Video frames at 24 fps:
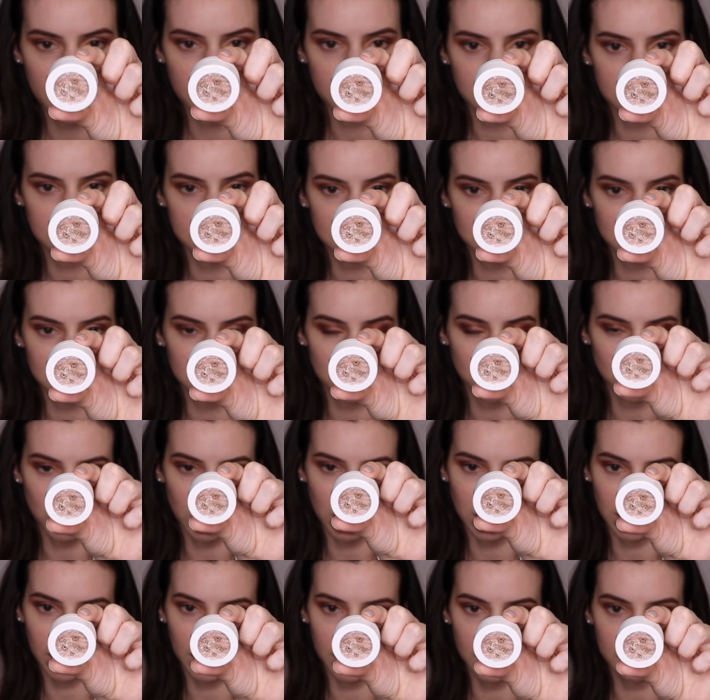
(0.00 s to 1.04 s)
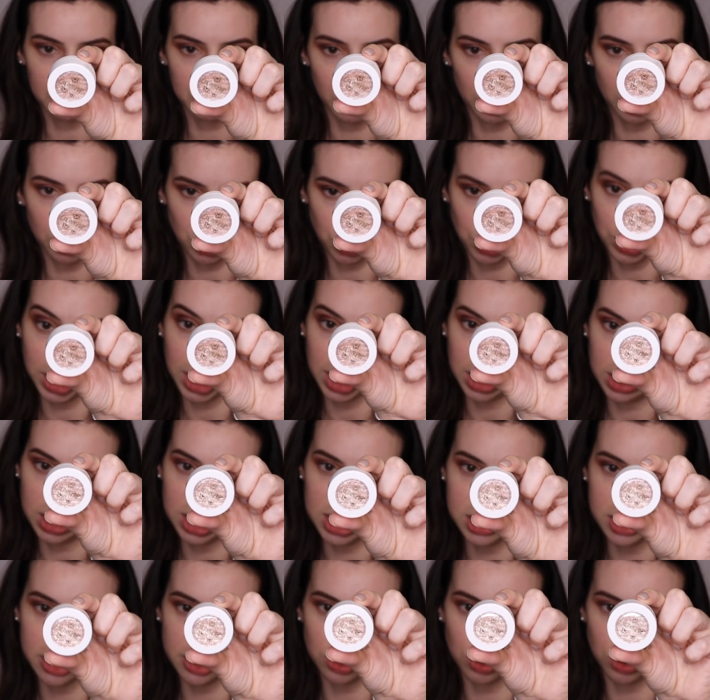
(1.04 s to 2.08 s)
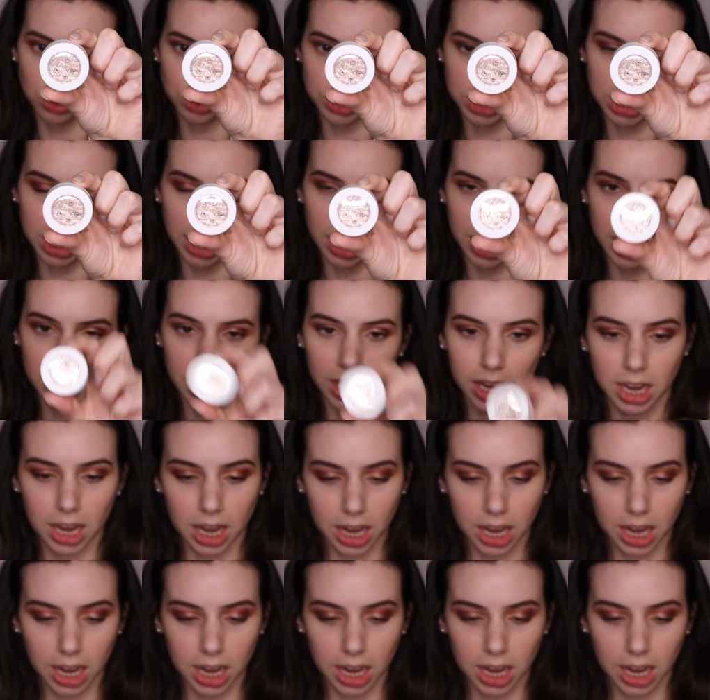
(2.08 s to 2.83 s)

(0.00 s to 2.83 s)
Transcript: This is in the shade Ladybird. You can get these at Ulta.